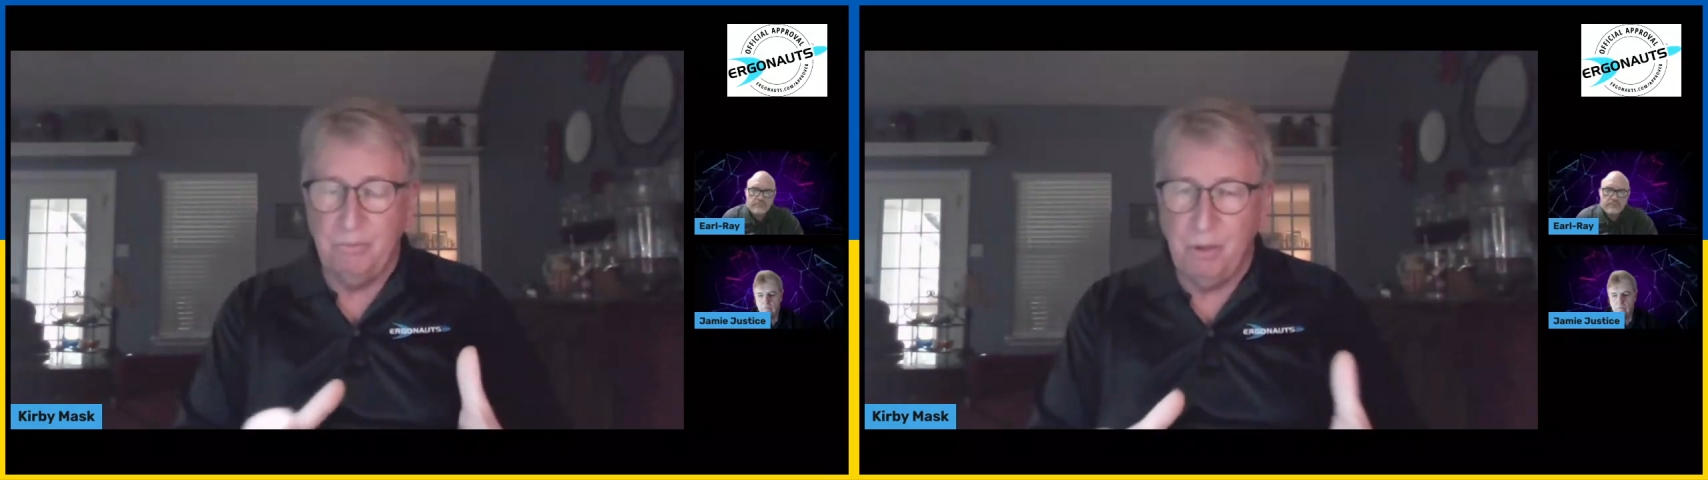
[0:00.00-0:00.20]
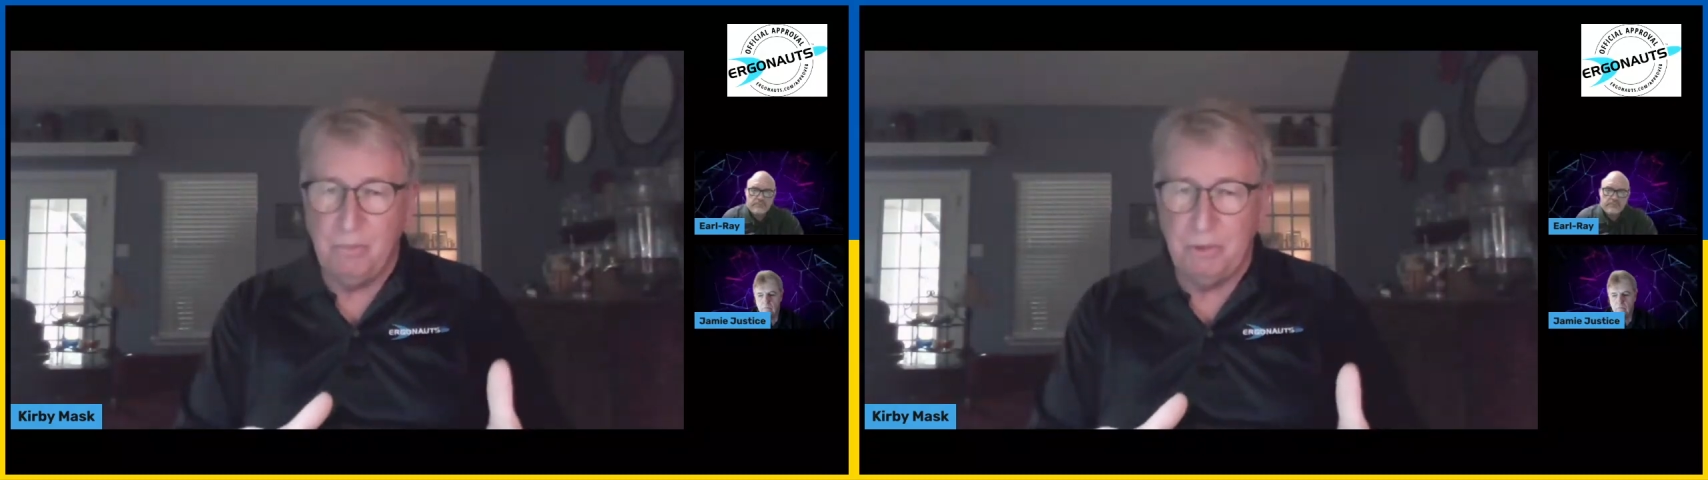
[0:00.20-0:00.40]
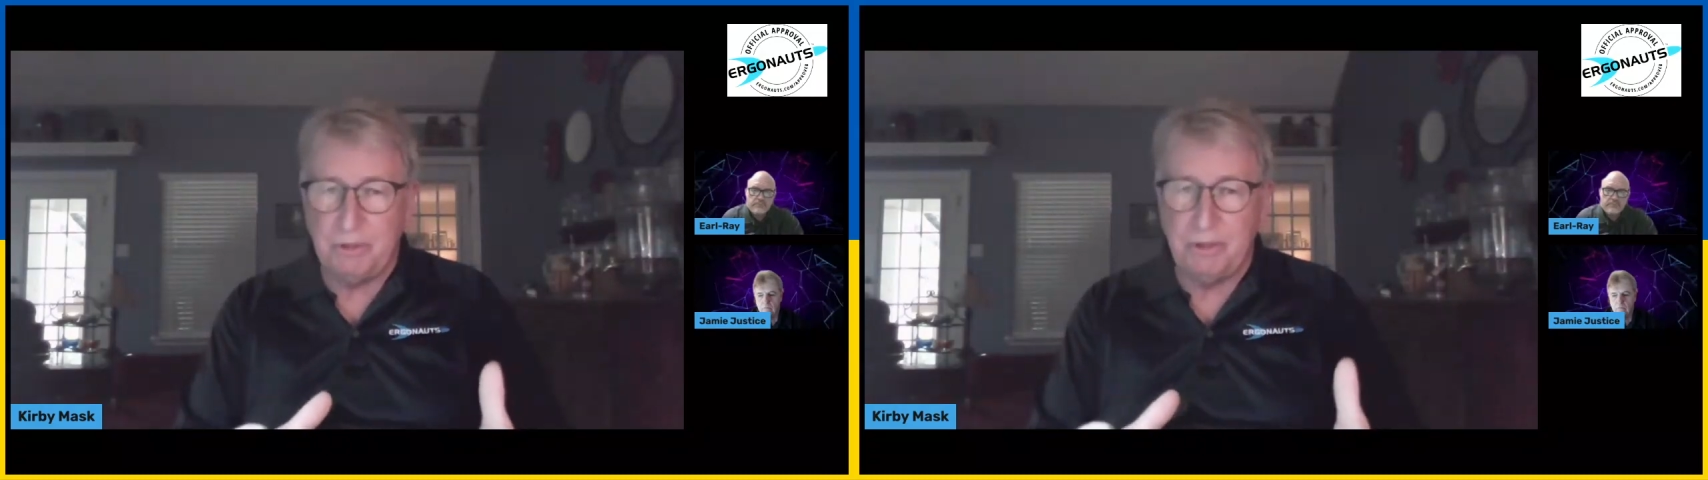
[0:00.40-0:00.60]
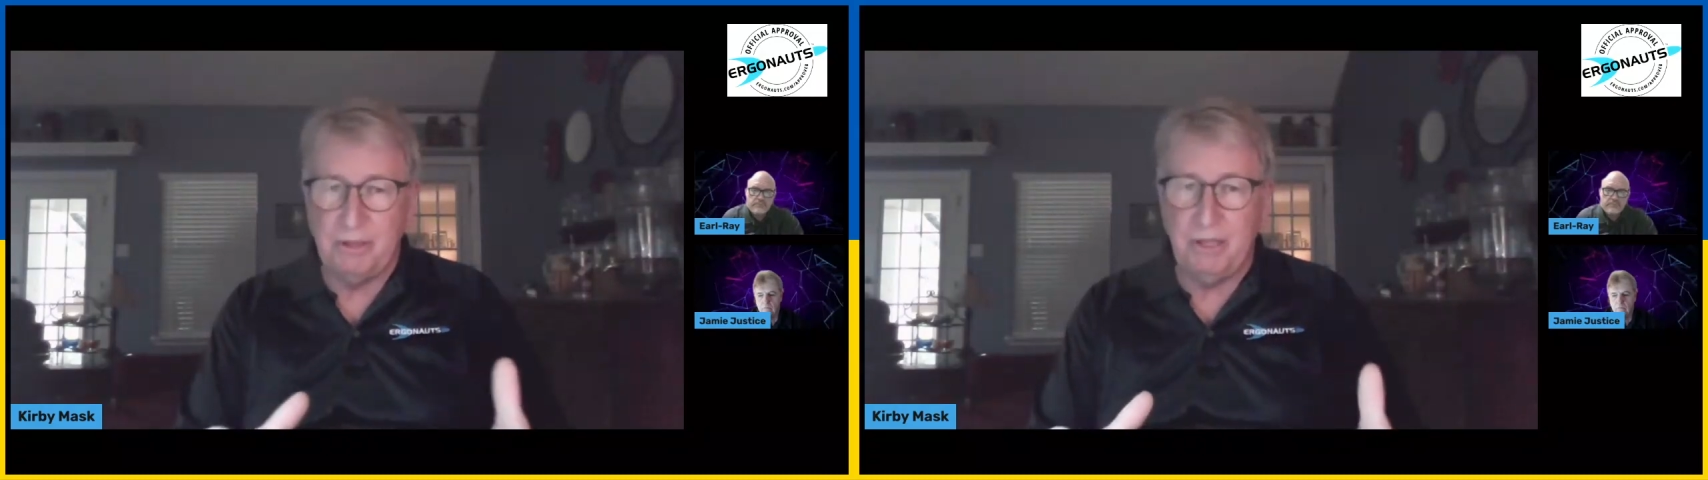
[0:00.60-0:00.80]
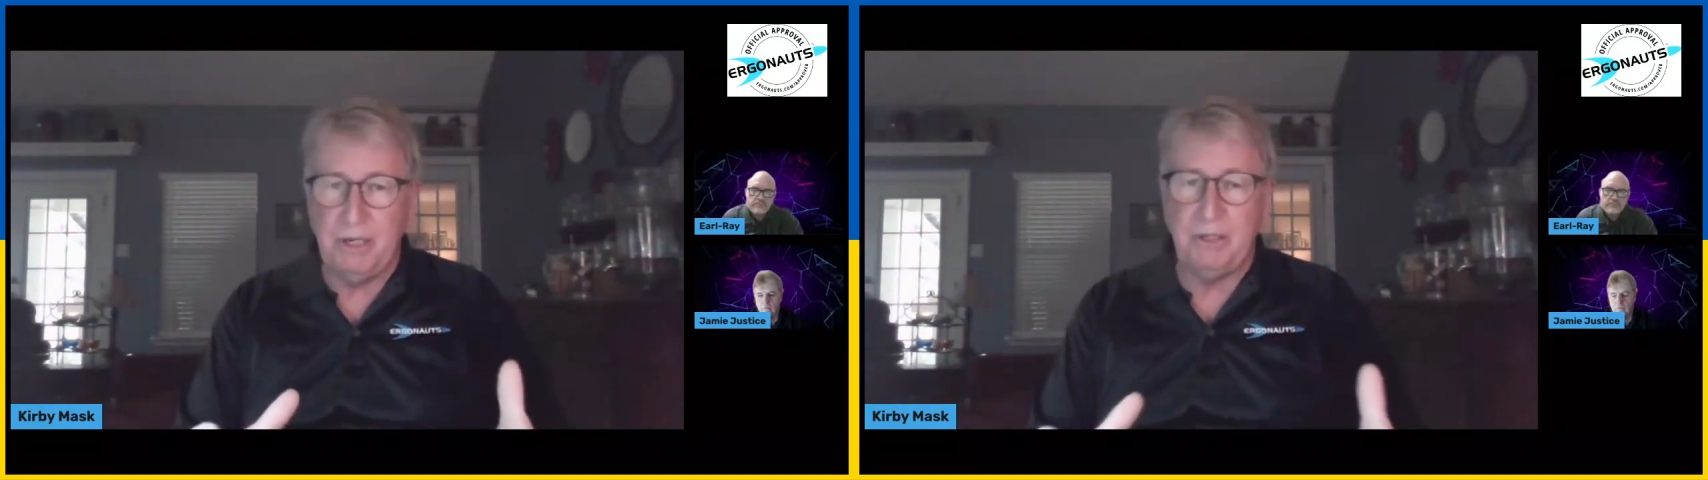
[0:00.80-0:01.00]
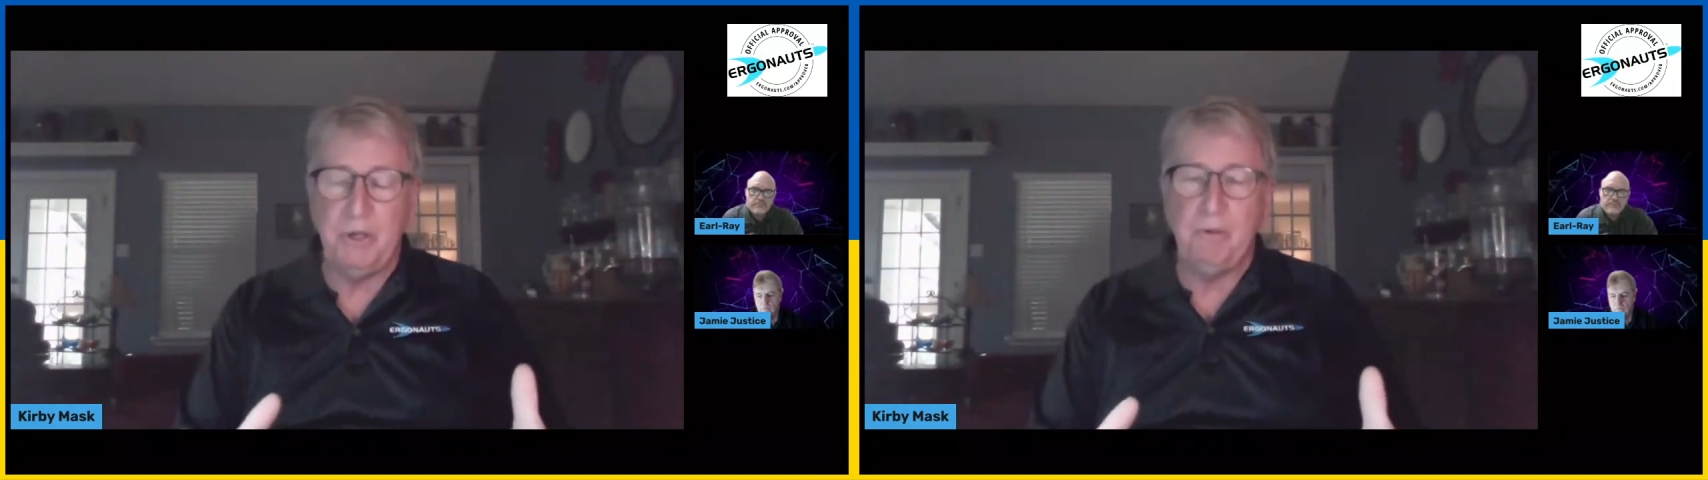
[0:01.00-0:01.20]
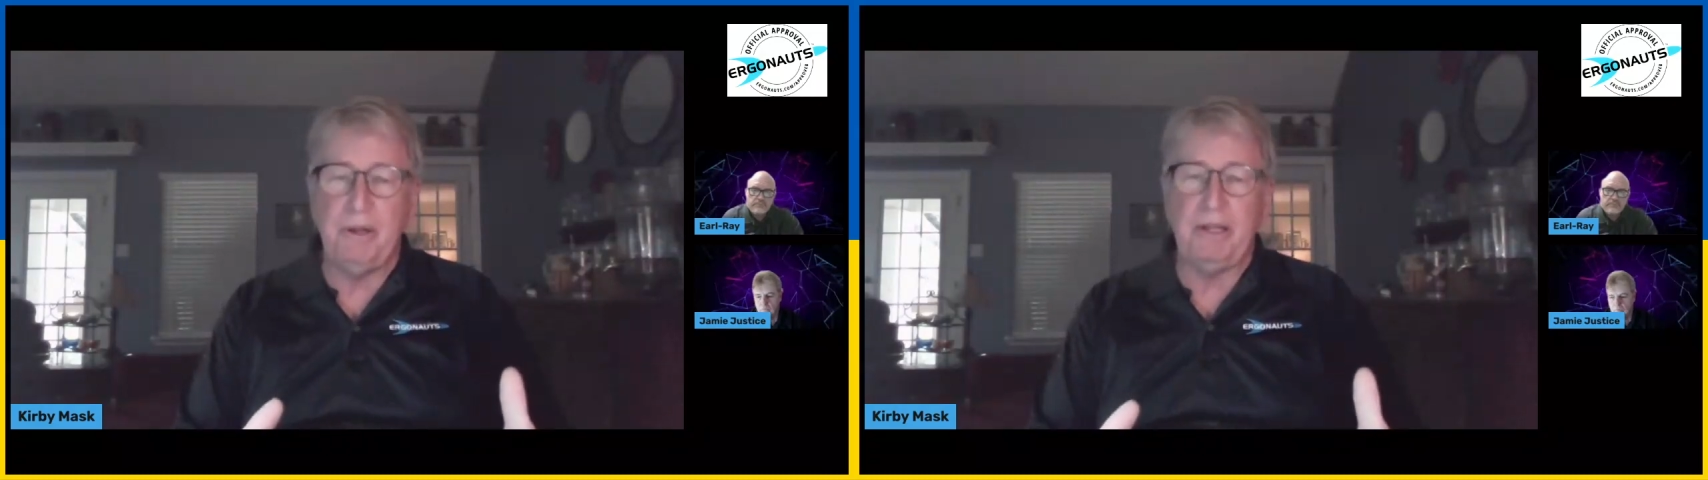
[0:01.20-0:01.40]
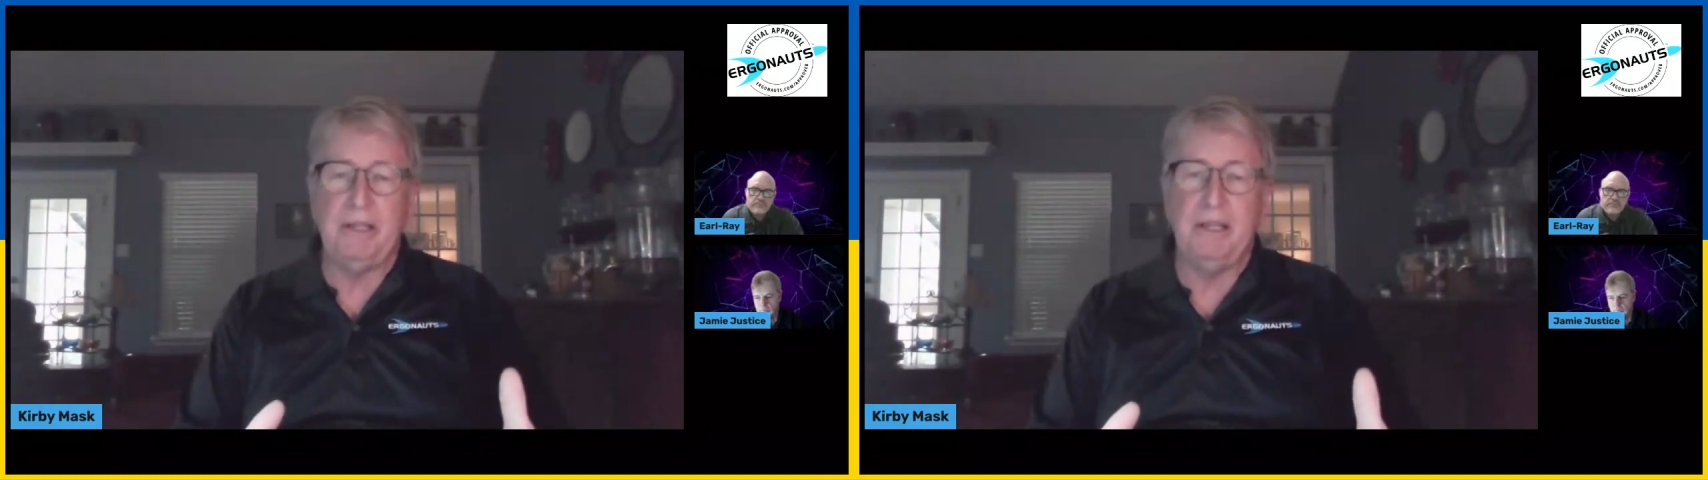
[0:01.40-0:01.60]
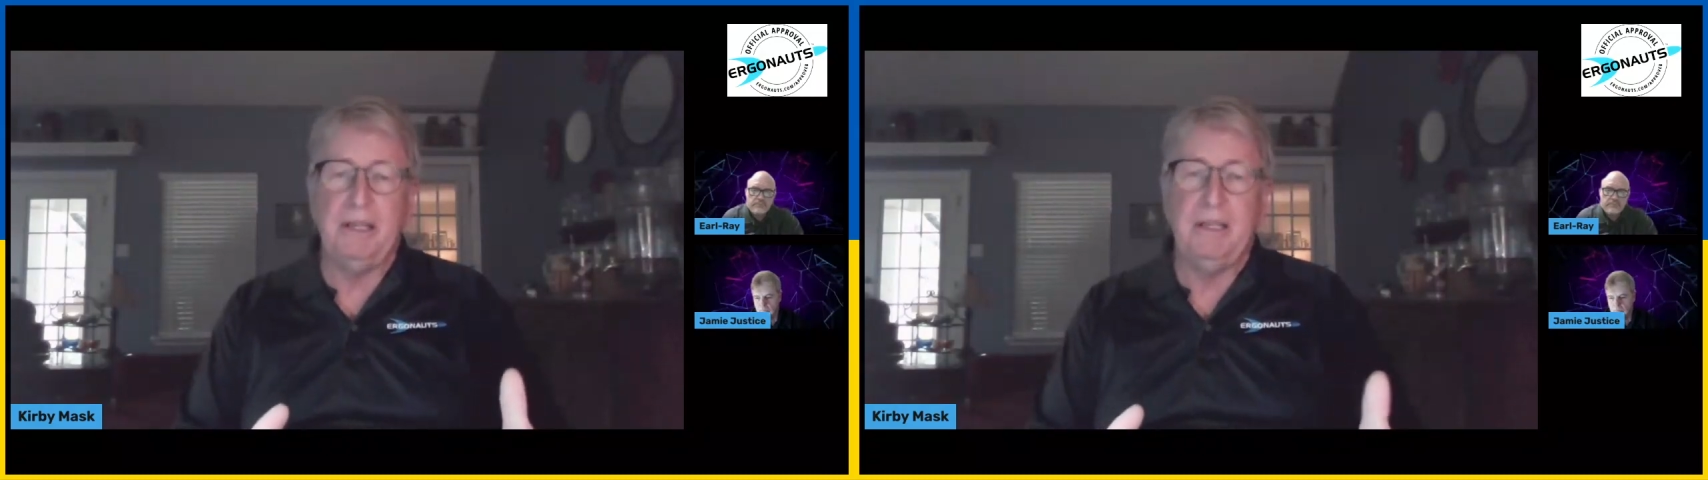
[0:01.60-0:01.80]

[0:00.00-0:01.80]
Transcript: and movements that they're doing